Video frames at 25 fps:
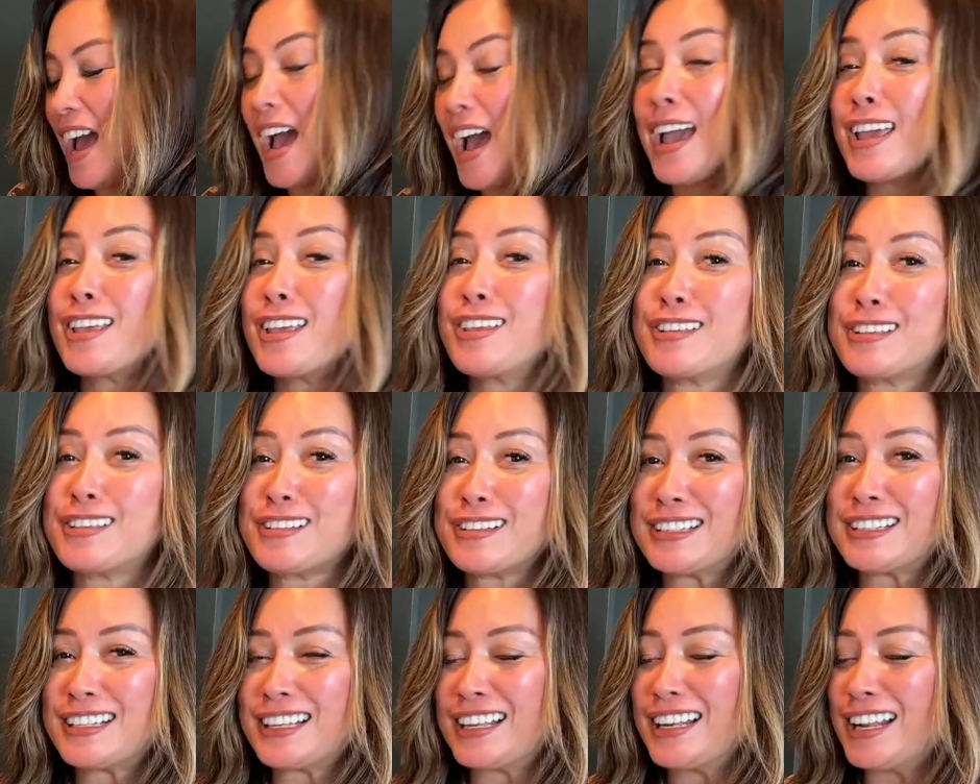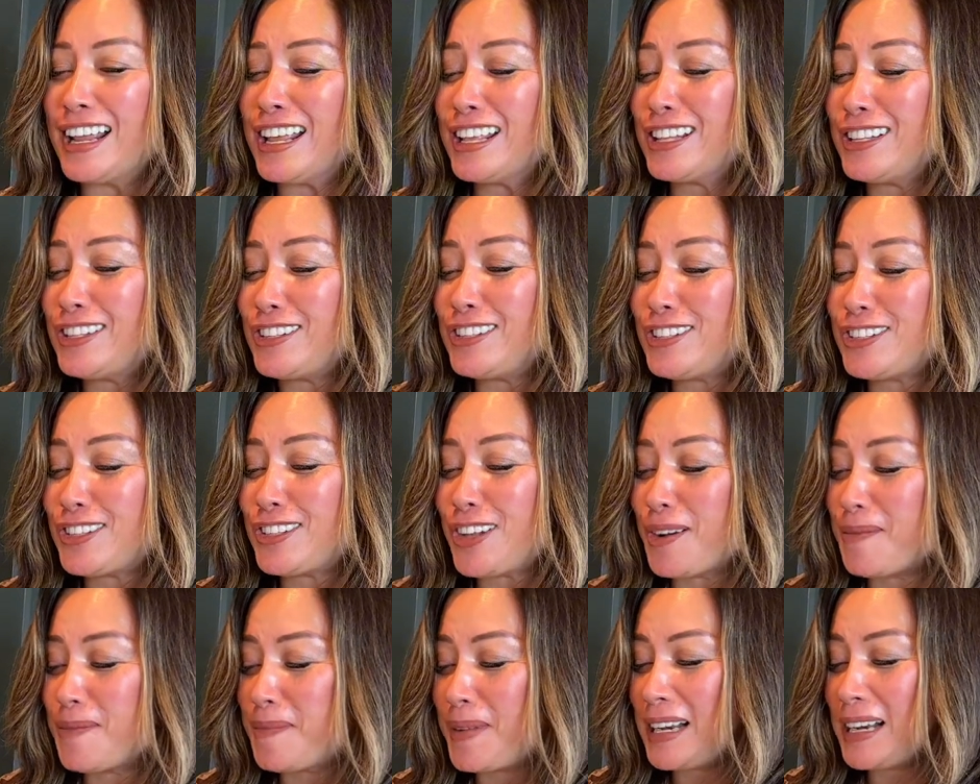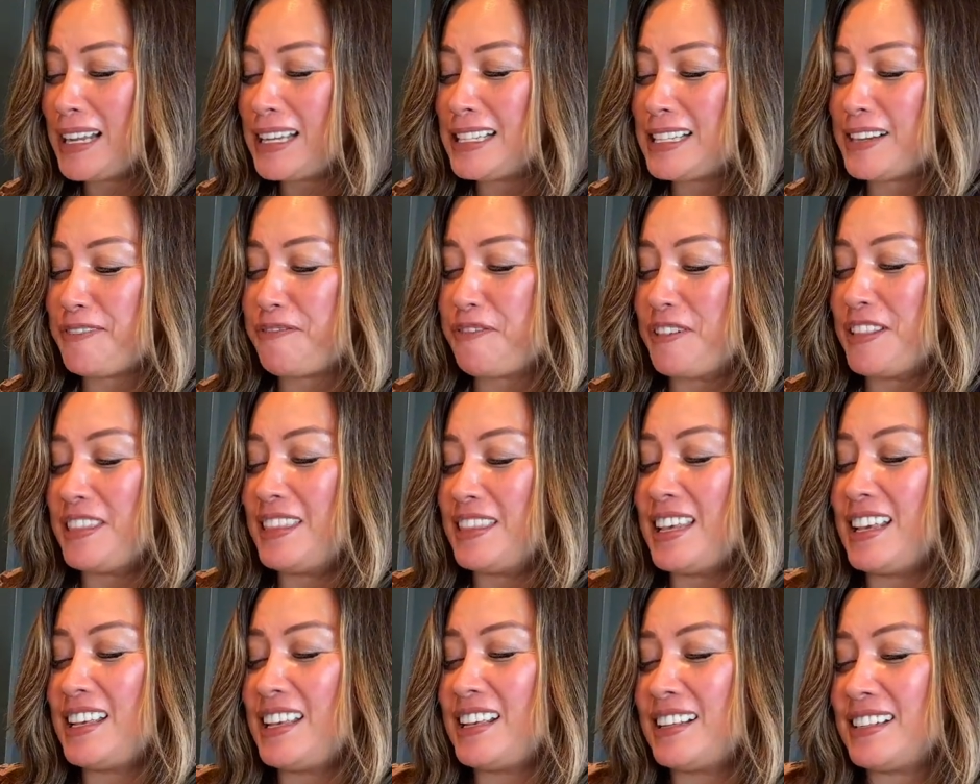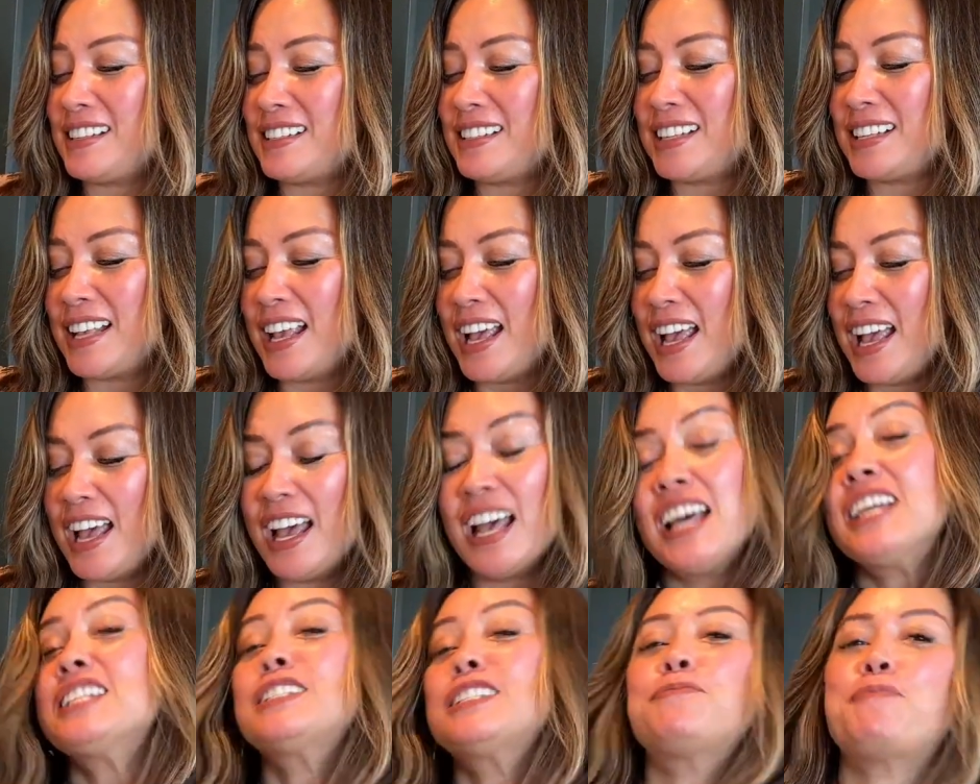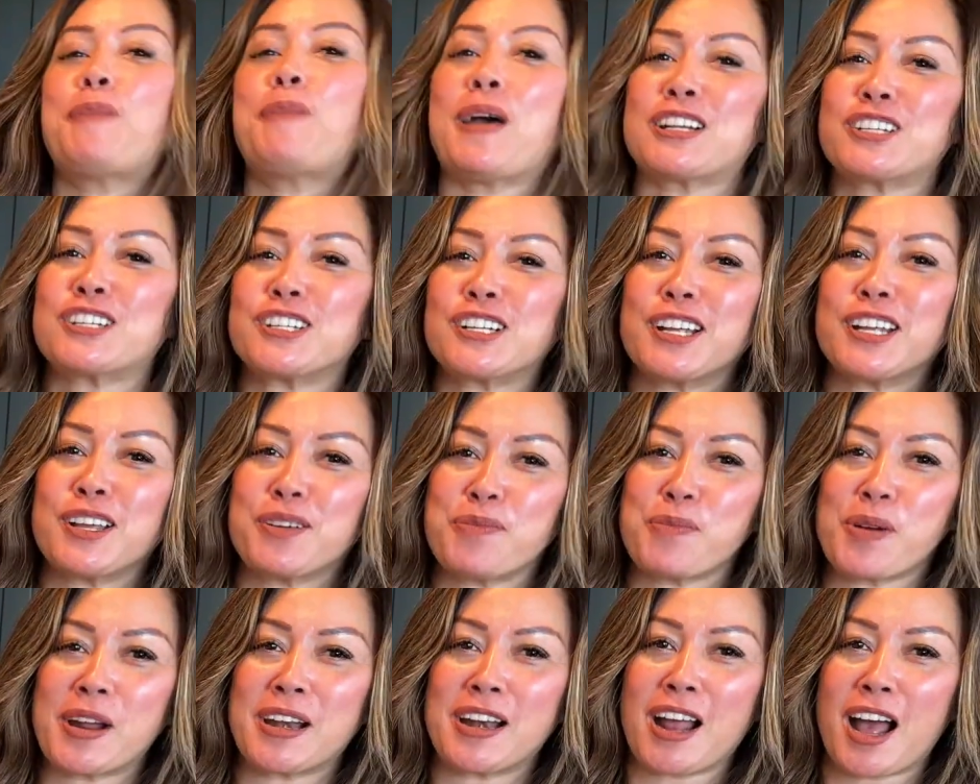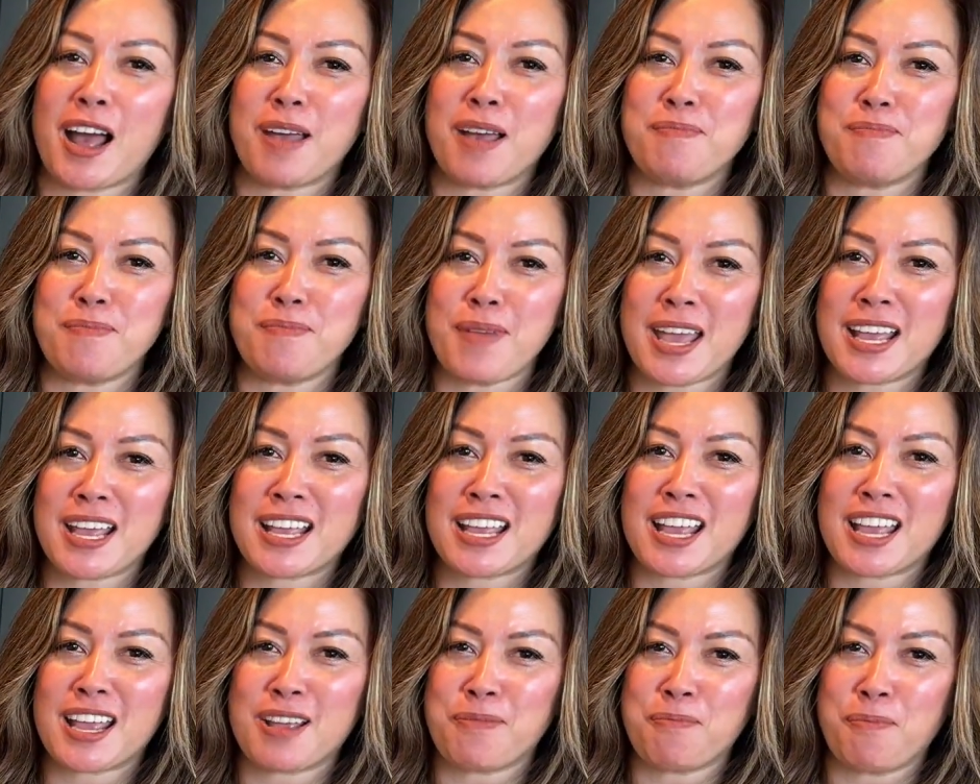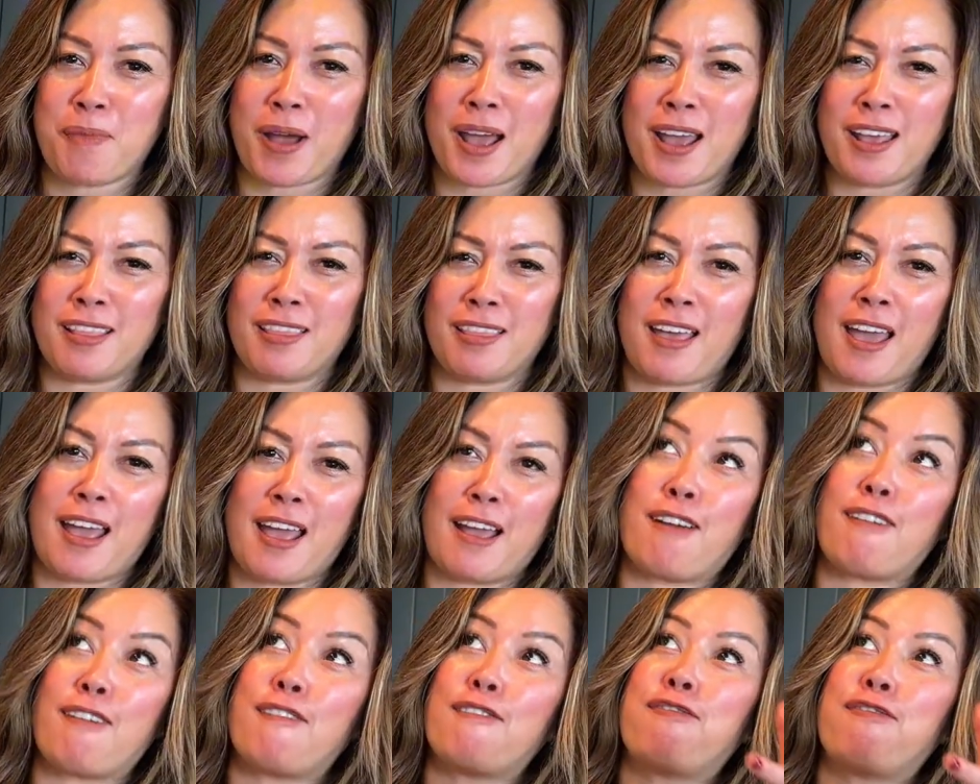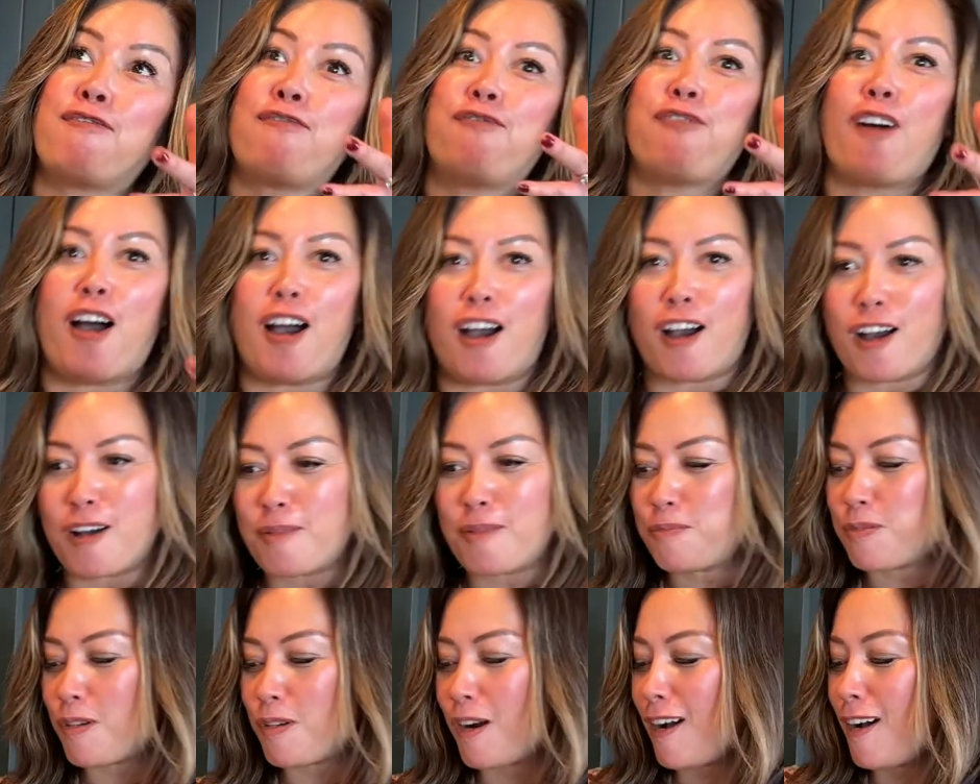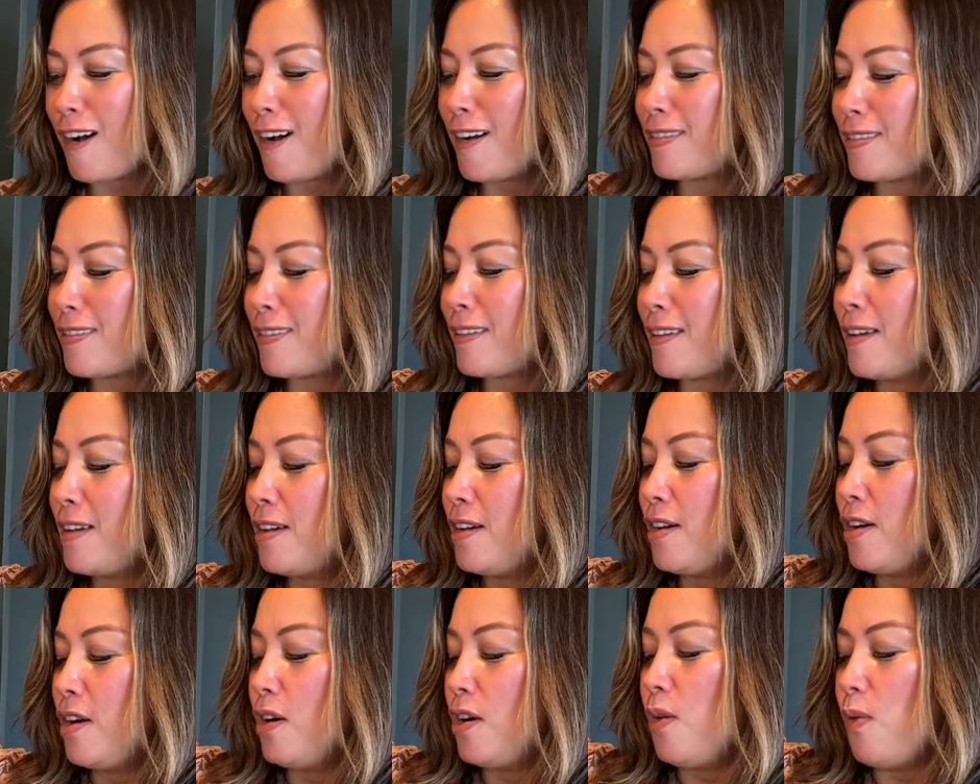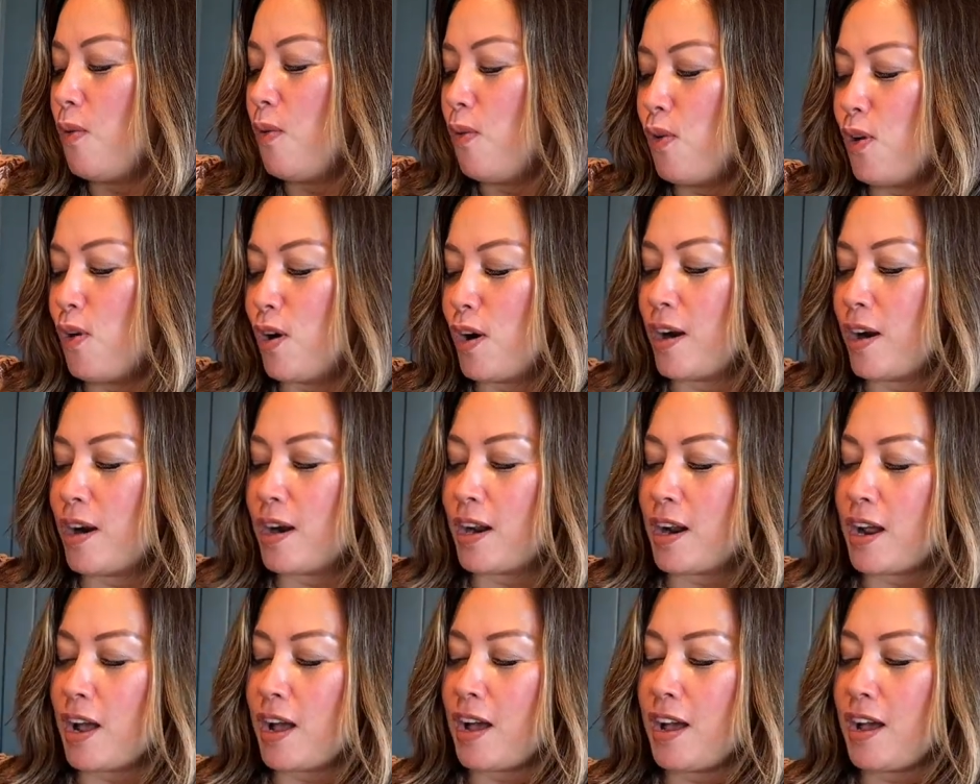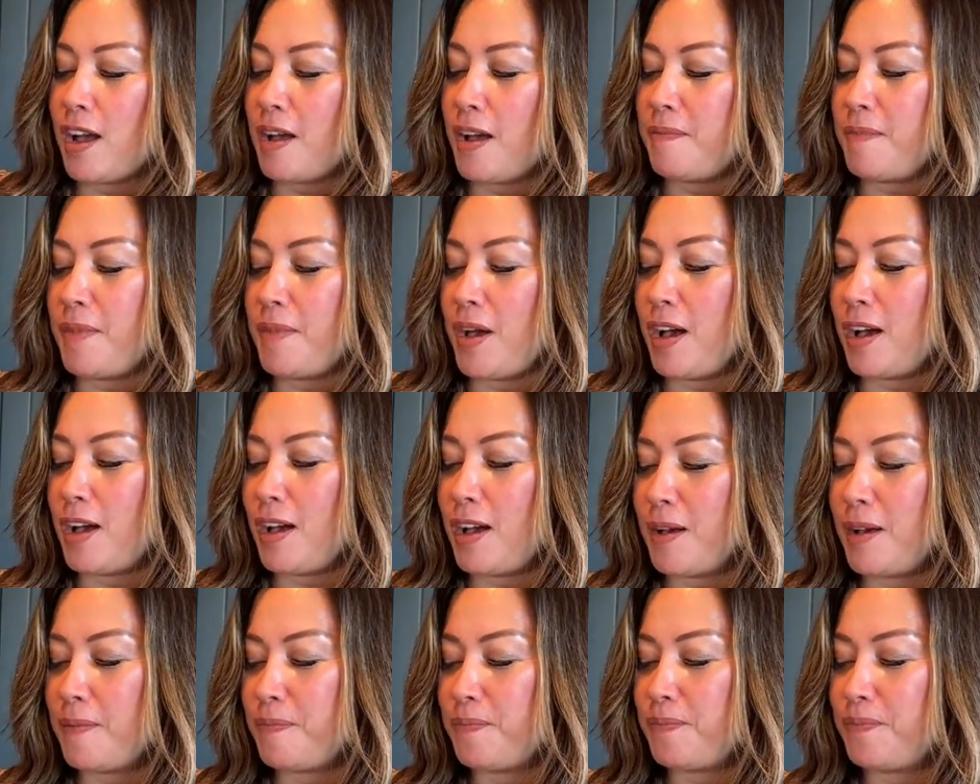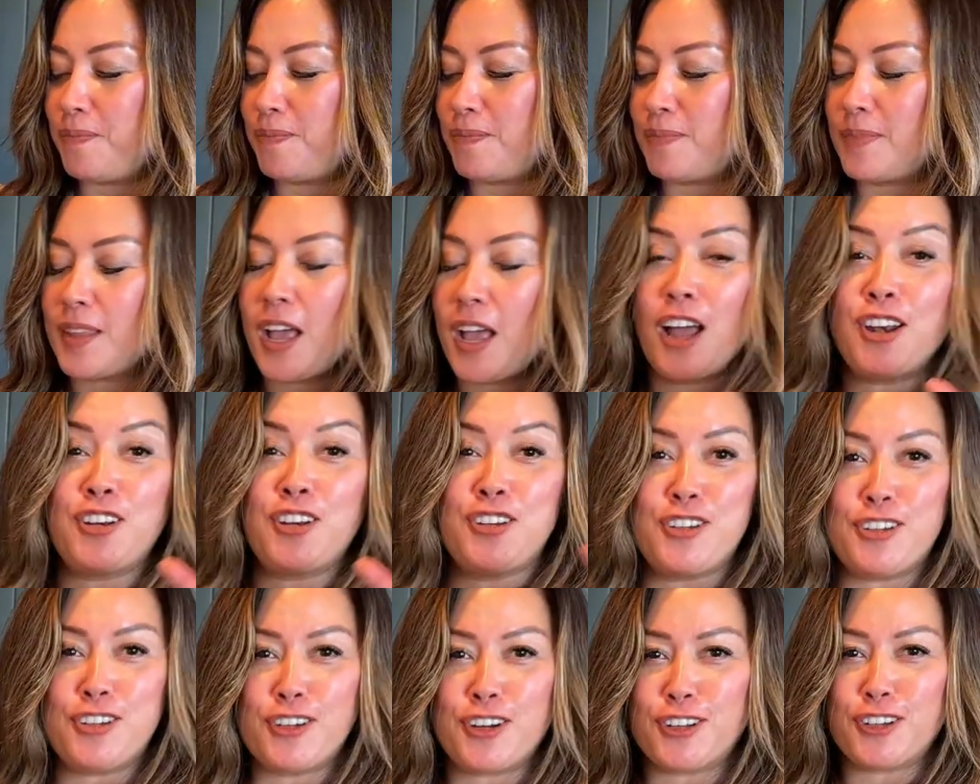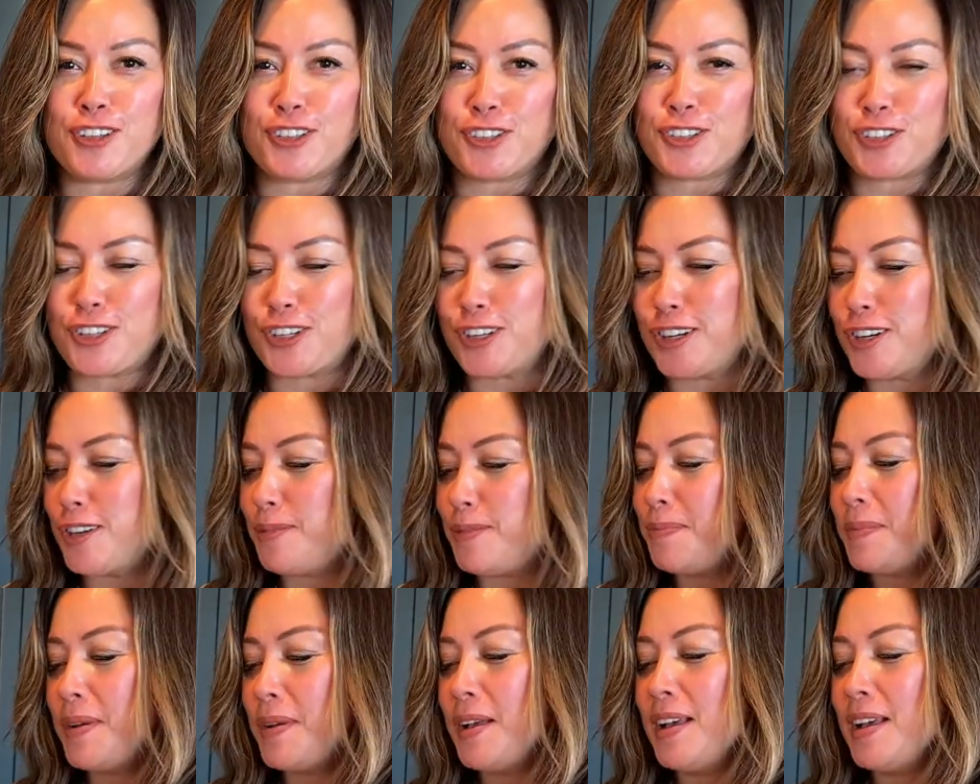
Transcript: I use it in so many different things, especially when I'm making my like pho broth or a noodle soup,